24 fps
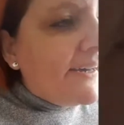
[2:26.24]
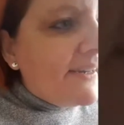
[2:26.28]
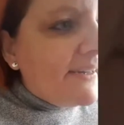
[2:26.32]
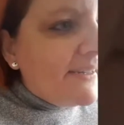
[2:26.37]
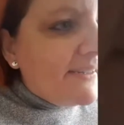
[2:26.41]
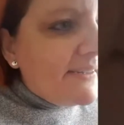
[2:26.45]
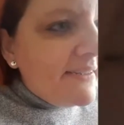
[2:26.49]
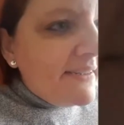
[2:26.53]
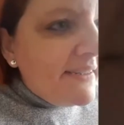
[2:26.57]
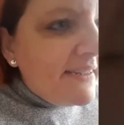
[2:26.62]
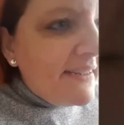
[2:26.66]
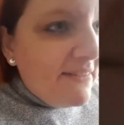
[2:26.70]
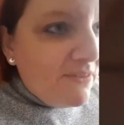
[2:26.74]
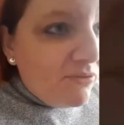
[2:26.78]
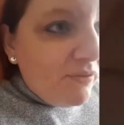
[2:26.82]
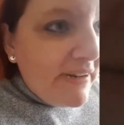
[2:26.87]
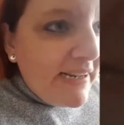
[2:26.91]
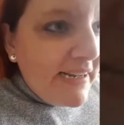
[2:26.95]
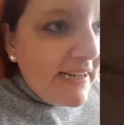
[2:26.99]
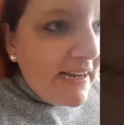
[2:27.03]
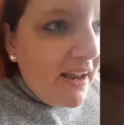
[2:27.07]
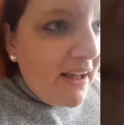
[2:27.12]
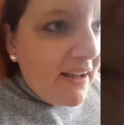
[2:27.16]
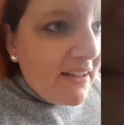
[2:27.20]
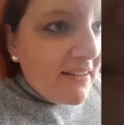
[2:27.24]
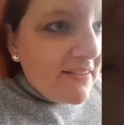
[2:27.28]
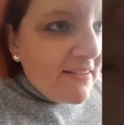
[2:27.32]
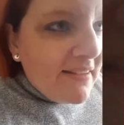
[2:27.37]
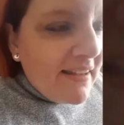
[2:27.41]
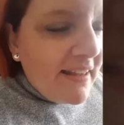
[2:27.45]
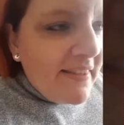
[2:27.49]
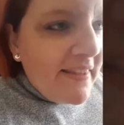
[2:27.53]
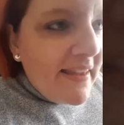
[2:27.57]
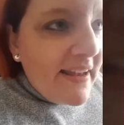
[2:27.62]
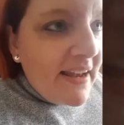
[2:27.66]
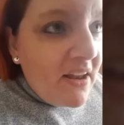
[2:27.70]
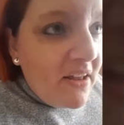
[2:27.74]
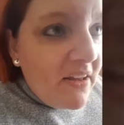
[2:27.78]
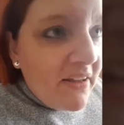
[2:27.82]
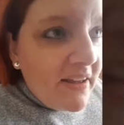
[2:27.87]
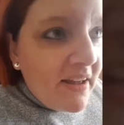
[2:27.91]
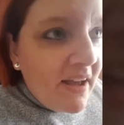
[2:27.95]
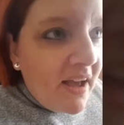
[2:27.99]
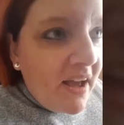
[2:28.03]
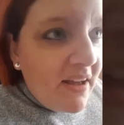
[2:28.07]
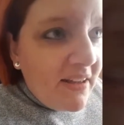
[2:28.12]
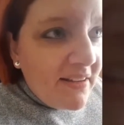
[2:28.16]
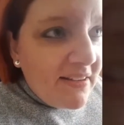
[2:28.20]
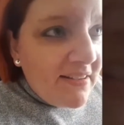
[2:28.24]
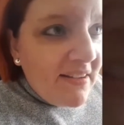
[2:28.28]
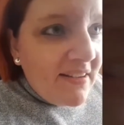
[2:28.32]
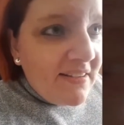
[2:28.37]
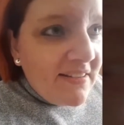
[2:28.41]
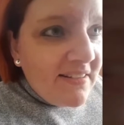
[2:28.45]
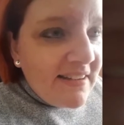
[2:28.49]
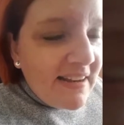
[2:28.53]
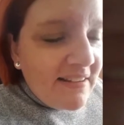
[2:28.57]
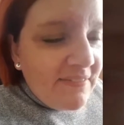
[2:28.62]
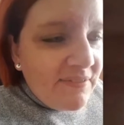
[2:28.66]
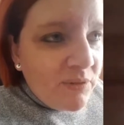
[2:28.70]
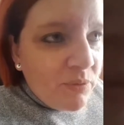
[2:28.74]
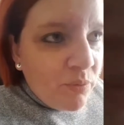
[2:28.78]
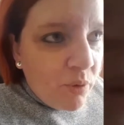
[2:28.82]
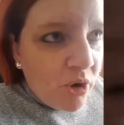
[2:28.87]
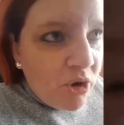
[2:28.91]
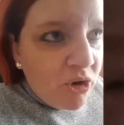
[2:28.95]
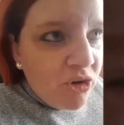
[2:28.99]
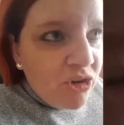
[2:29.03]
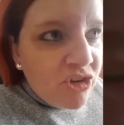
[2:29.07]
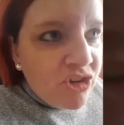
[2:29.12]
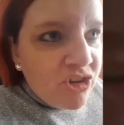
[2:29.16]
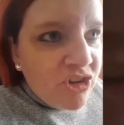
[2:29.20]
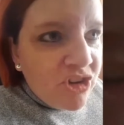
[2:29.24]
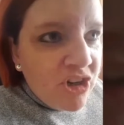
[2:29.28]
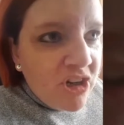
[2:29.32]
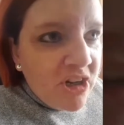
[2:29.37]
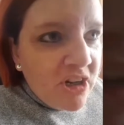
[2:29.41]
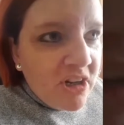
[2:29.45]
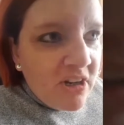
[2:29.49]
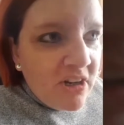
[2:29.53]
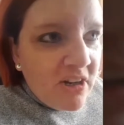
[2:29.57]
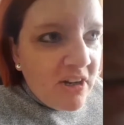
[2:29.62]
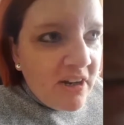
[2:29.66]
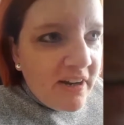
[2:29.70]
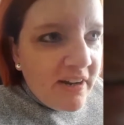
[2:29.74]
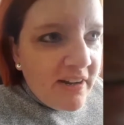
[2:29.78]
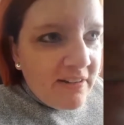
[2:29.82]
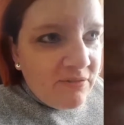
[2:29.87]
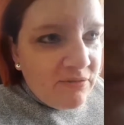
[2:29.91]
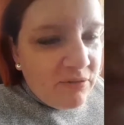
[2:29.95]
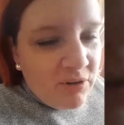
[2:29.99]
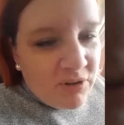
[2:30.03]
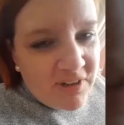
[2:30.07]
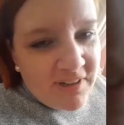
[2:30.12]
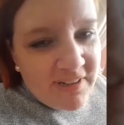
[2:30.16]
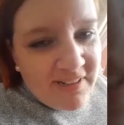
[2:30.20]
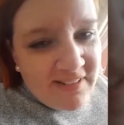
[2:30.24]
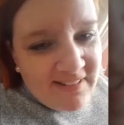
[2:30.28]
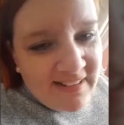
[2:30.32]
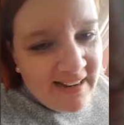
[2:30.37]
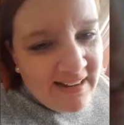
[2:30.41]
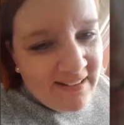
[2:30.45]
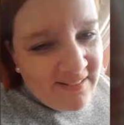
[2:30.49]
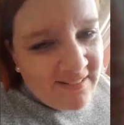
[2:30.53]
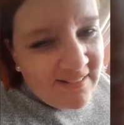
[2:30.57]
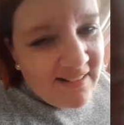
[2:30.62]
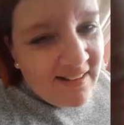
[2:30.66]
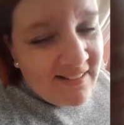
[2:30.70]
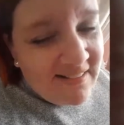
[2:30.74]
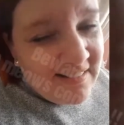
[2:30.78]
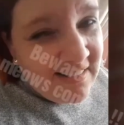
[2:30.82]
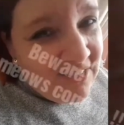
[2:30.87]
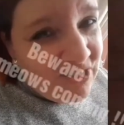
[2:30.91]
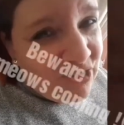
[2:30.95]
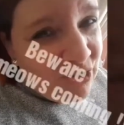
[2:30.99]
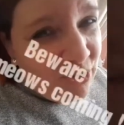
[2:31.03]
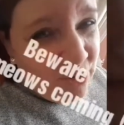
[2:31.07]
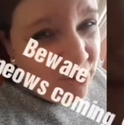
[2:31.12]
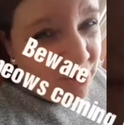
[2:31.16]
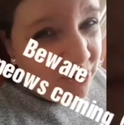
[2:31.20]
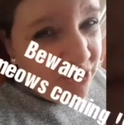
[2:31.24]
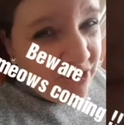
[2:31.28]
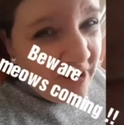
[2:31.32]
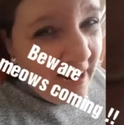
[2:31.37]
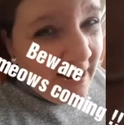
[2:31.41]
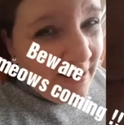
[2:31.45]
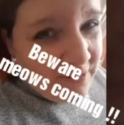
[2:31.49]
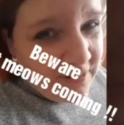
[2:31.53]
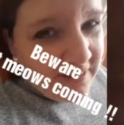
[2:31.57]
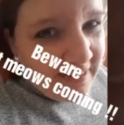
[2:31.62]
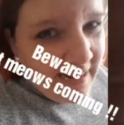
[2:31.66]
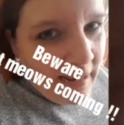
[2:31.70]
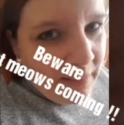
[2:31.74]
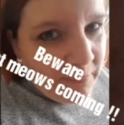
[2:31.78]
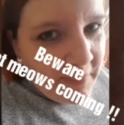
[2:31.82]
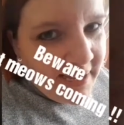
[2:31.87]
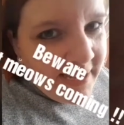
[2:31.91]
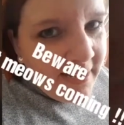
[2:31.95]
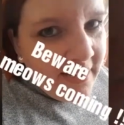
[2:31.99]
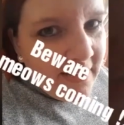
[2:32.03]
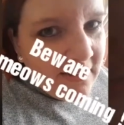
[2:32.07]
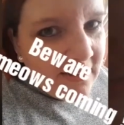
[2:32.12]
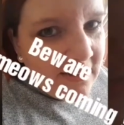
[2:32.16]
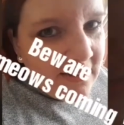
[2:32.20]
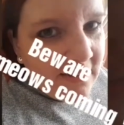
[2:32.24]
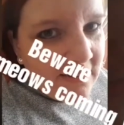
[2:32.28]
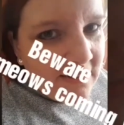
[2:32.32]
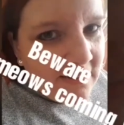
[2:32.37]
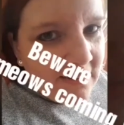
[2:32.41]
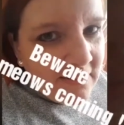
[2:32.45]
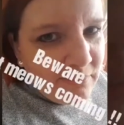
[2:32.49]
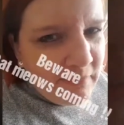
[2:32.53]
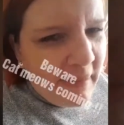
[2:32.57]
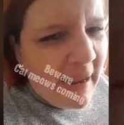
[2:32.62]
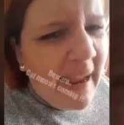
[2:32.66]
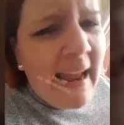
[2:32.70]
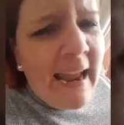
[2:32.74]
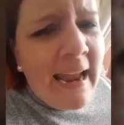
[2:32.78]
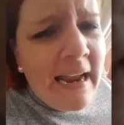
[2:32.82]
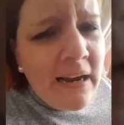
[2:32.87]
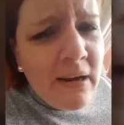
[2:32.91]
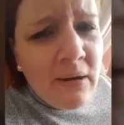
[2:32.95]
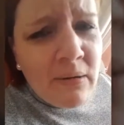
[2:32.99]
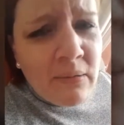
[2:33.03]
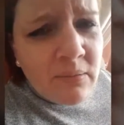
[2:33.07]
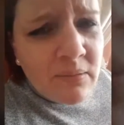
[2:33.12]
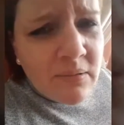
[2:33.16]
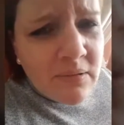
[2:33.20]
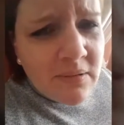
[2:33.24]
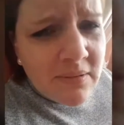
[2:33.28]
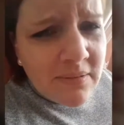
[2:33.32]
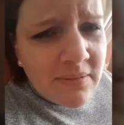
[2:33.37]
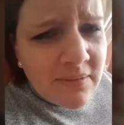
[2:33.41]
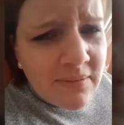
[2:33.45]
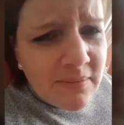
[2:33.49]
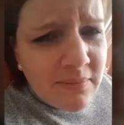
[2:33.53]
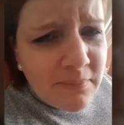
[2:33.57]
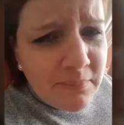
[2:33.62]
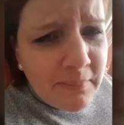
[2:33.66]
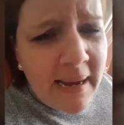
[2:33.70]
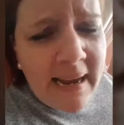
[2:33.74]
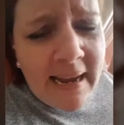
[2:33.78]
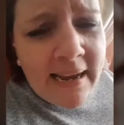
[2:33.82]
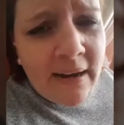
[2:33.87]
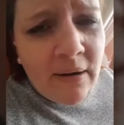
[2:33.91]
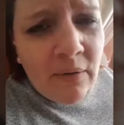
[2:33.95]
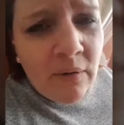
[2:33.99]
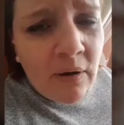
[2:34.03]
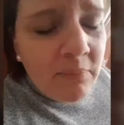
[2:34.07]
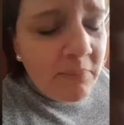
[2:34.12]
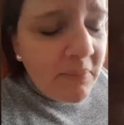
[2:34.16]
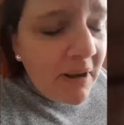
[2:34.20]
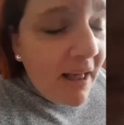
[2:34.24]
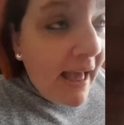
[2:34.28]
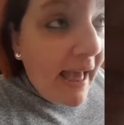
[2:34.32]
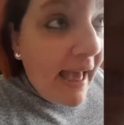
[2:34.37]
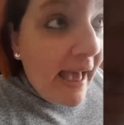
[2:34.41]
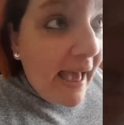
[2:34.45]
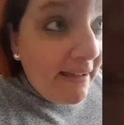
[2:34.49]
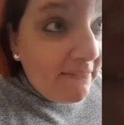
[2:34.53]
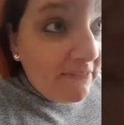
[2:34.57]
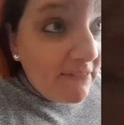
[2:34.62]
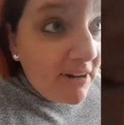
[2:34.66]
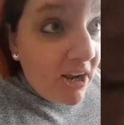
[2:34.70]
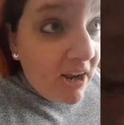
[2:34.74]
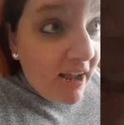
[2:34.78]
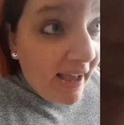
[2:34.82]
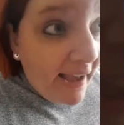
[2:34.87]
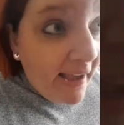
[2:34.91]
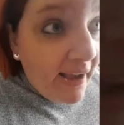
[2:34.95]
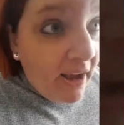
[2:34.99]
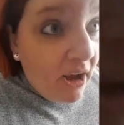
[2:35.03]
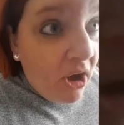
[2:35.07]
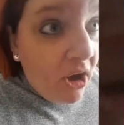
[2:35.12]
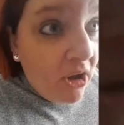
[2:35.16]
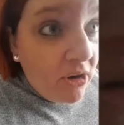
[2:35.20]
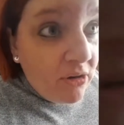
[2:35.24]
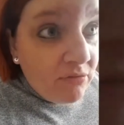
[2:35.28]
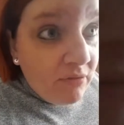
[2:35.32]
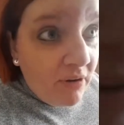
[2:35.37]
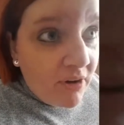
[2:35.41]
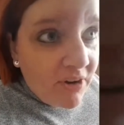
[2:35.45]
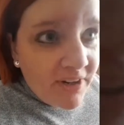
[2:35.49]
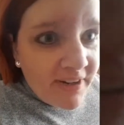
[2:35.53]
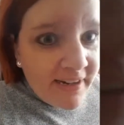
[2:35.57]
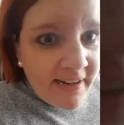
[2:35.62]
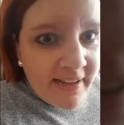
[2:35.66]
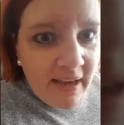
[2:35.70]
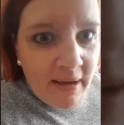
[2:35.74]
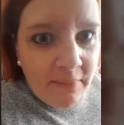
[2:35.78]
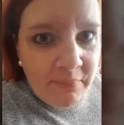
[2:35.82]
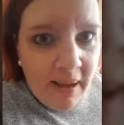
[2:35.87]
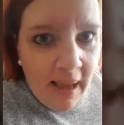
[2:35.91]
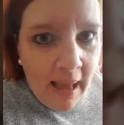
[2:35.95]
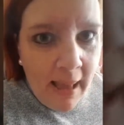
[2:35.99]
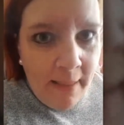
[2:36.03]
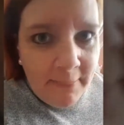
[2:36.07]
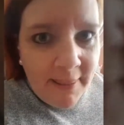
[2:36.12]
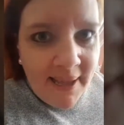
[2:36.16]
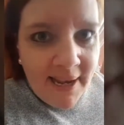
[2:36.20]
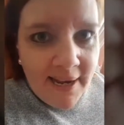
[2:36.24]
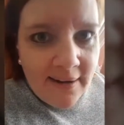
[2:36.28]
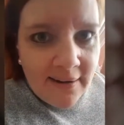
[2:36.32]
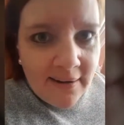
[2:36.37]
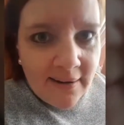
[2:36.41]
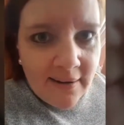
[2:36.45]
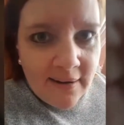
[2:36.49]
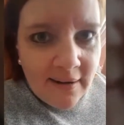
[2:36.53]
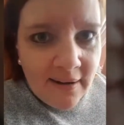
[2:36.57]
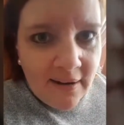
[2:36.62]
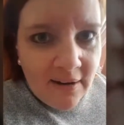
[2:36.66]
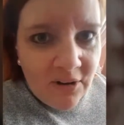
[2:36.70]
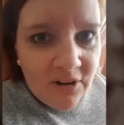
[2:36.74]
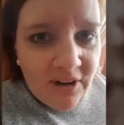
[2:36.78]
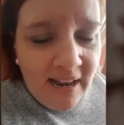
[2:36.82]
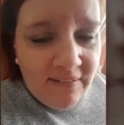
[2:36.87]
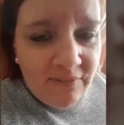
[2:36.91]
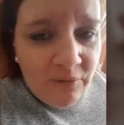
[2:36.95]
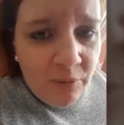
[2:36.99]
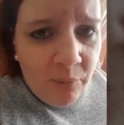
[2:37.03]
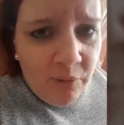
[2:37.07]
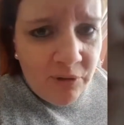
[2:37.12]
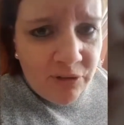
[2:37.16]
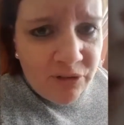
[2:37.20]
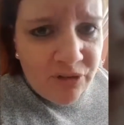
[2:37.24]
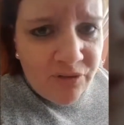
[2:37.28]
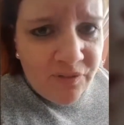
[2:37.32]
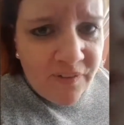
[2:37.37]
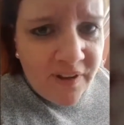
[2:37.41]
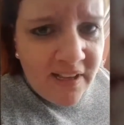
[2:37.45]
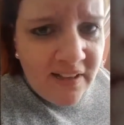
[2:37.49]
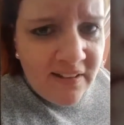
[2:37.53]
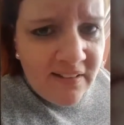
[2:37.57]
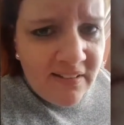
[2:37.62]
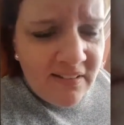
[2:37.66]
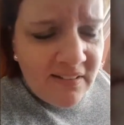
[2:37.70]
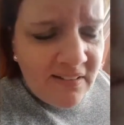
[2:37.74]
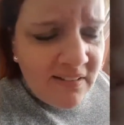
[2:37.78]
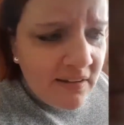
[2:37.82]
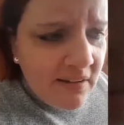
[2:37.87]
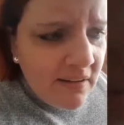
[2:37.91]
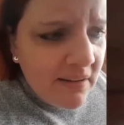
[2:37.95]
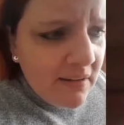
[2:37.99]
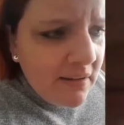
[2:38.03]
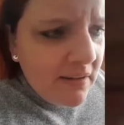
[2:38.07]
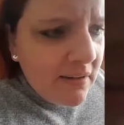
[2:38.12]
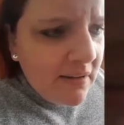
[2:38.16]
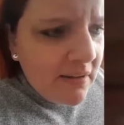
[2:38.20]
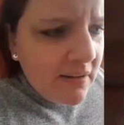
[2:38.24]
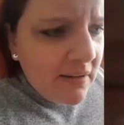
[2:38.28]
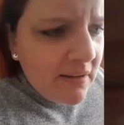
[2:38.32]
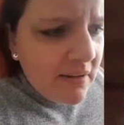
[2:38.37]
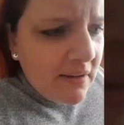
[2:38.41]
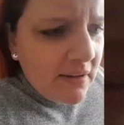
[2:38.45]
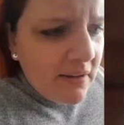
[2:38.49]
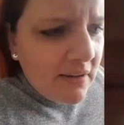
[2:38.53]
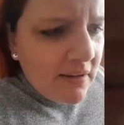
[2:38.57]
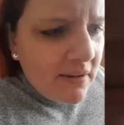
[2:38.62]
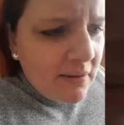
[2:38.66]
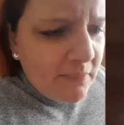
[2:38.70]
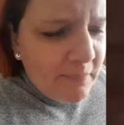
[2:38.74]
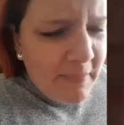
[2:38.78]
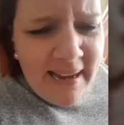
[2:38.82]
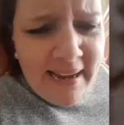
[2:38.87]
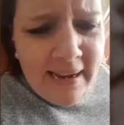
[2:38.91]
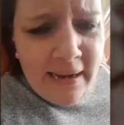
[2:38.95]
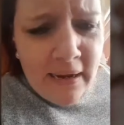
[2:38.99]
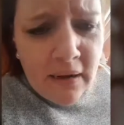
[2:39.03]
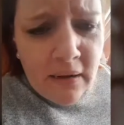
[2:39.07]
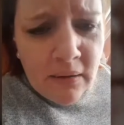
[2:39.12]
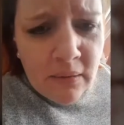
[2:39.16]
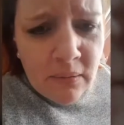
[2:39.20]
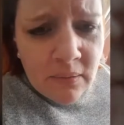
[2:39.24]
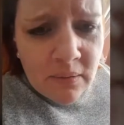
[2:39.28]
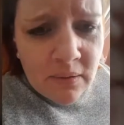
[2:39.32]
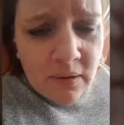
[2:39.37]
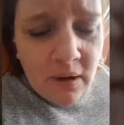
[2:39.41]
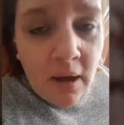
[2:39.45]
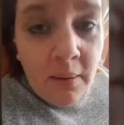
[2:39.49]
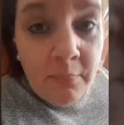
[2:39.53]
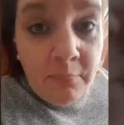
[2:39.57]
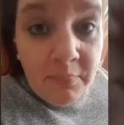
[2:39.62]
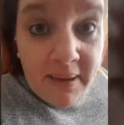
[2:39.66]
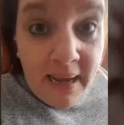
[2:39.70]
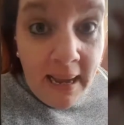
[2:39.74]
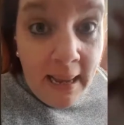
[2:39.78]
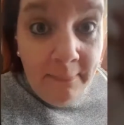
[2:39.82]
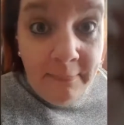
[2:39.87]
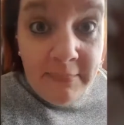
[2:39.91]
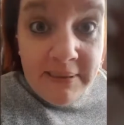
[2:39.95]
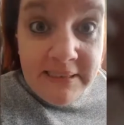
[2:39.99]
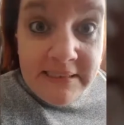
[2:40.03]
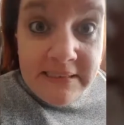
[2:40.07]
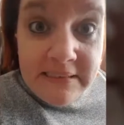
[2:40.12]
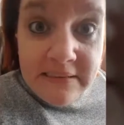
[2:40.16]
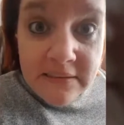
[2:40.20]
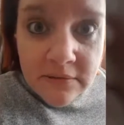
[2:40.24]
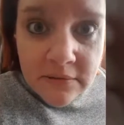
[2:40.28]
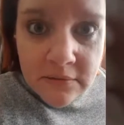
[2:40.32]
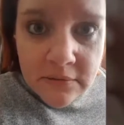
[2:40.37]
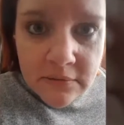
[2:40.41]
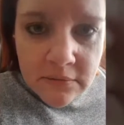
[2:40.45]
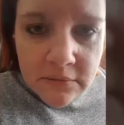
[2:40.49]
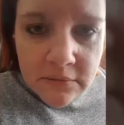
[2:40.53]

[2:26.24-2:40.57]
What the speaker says: And it's really nice. And then I started having a wash, and Rodney's downstairs and he's sort of shouting at me. Ow! Ow! I'm like, Harry, hang on, Rodney, I'm coming. I've got to have a wash first. Ow! I'm coming!